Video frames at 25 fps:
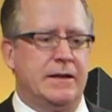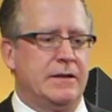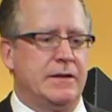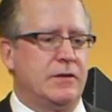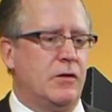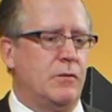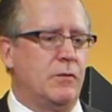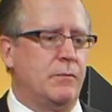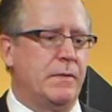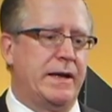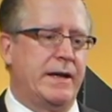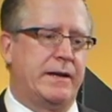
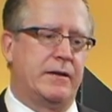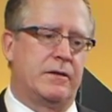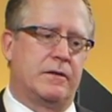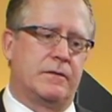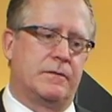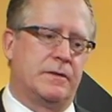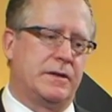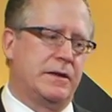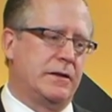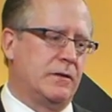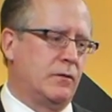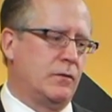Don't make
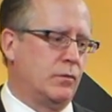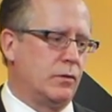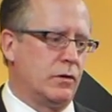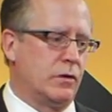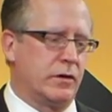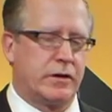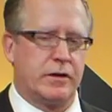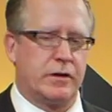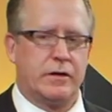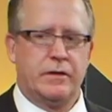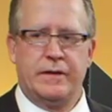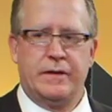her,
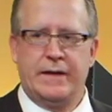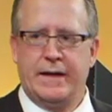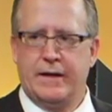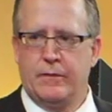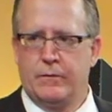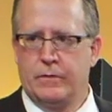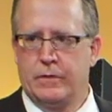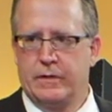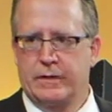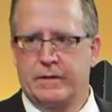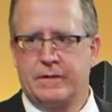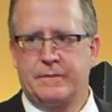work her
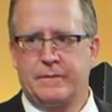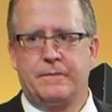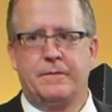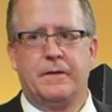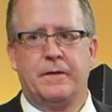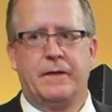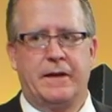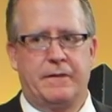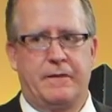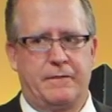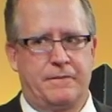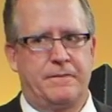network
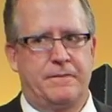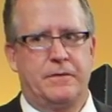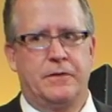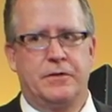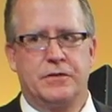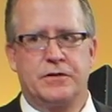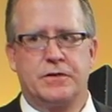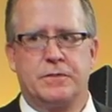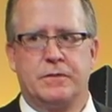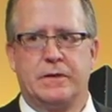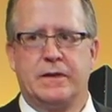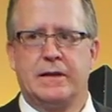for that
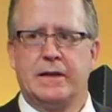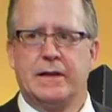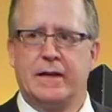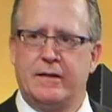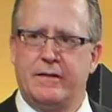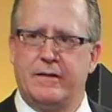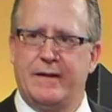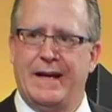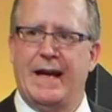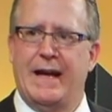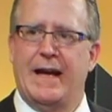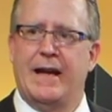first one. Let
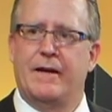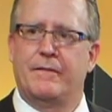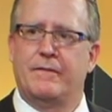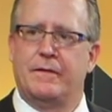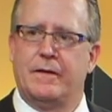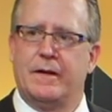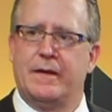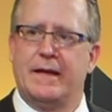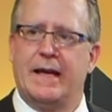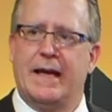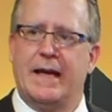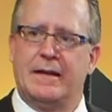her
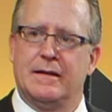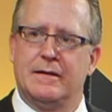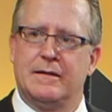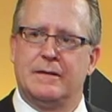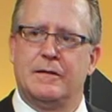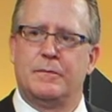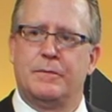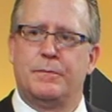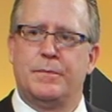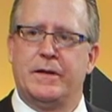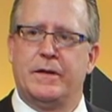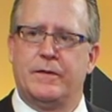have that
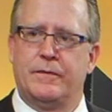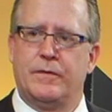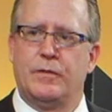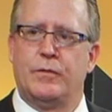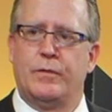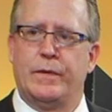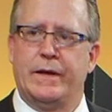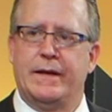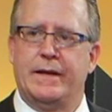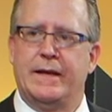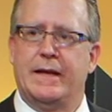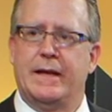little bit of a
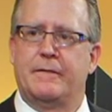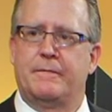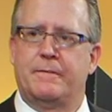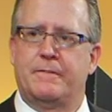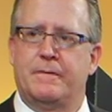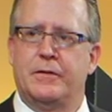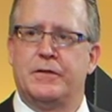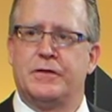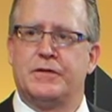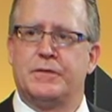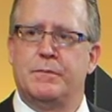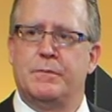win that
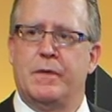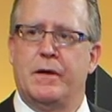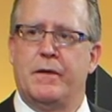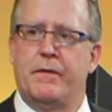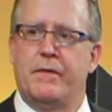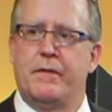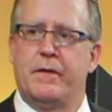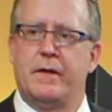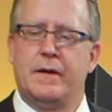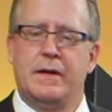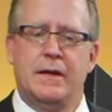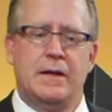first
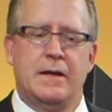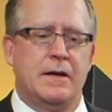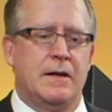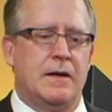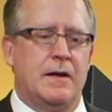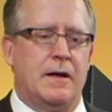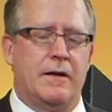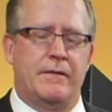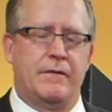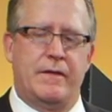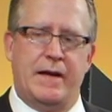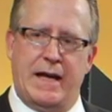month
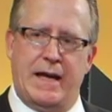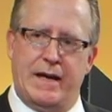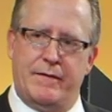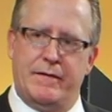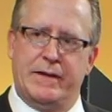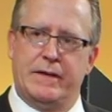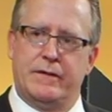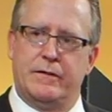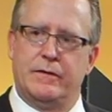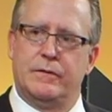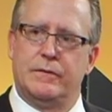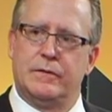of
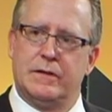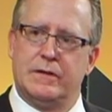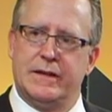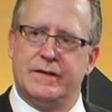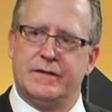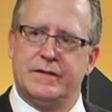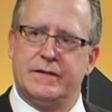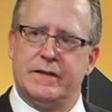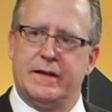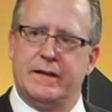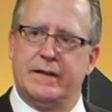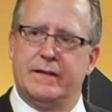having her own
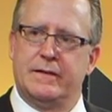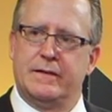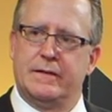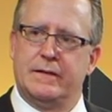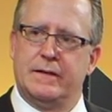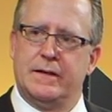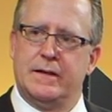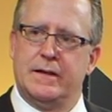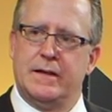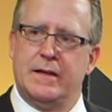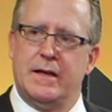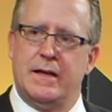listing,
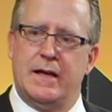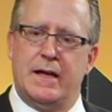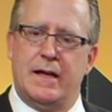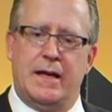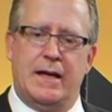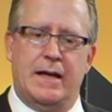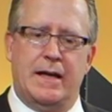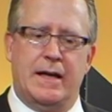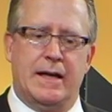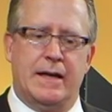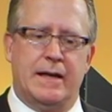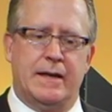
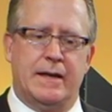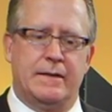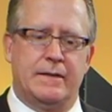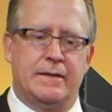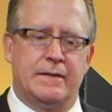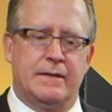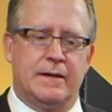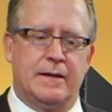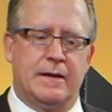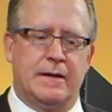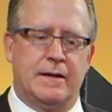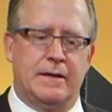
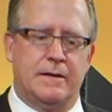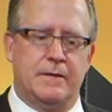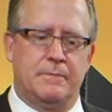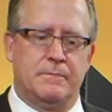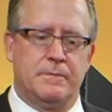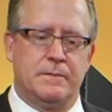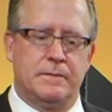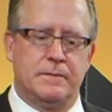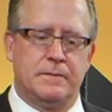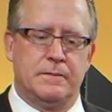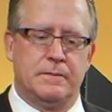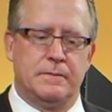and
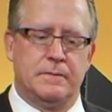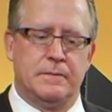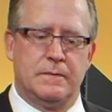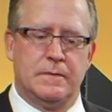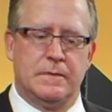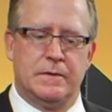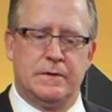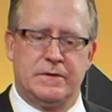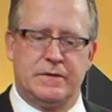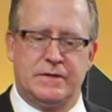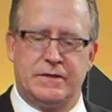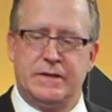
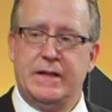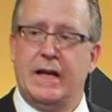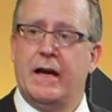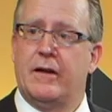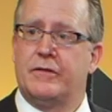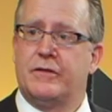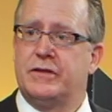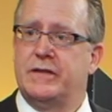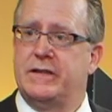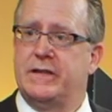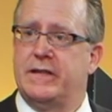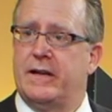see
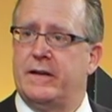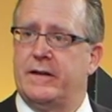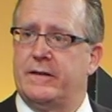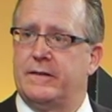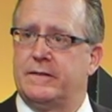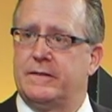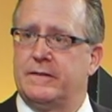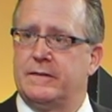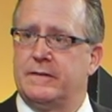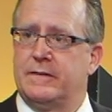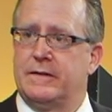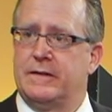how she
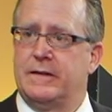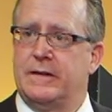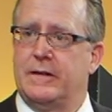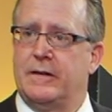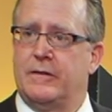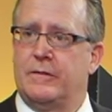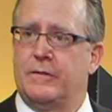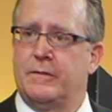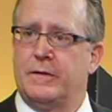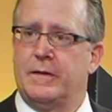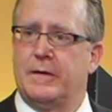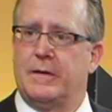does.
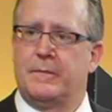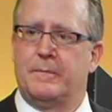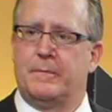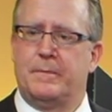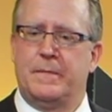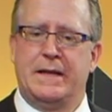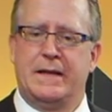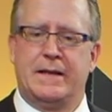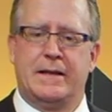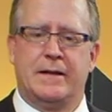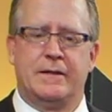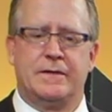
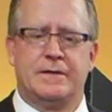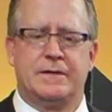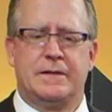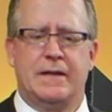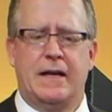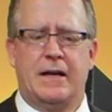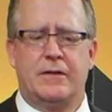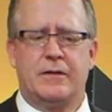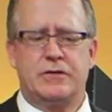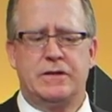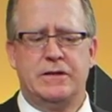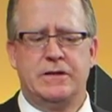Because
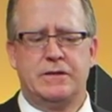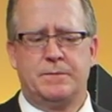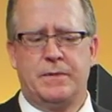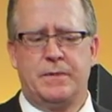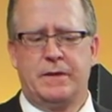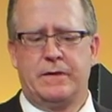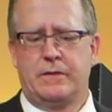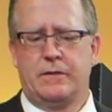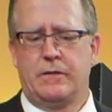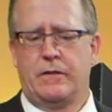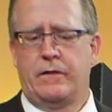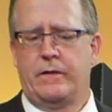now she's
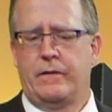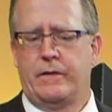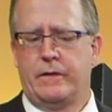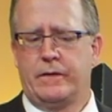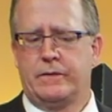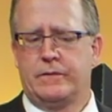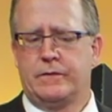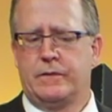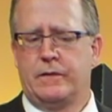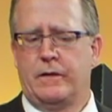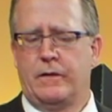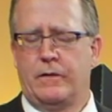been gone
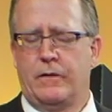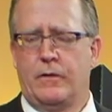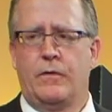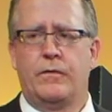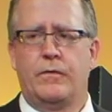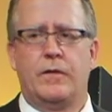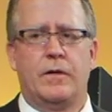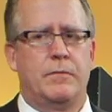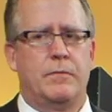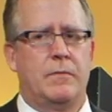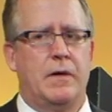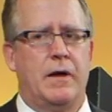
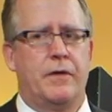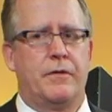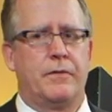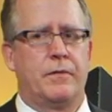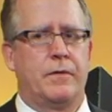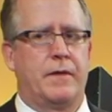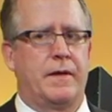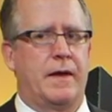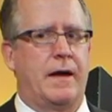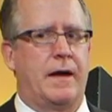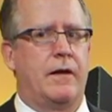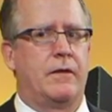over a month
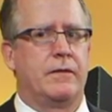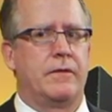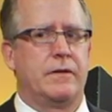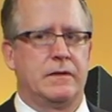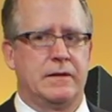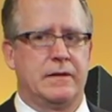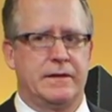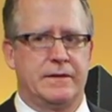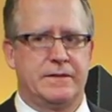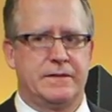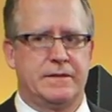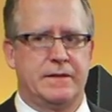without a
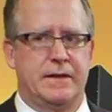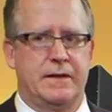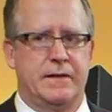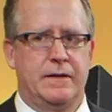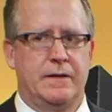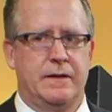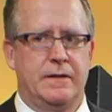listing.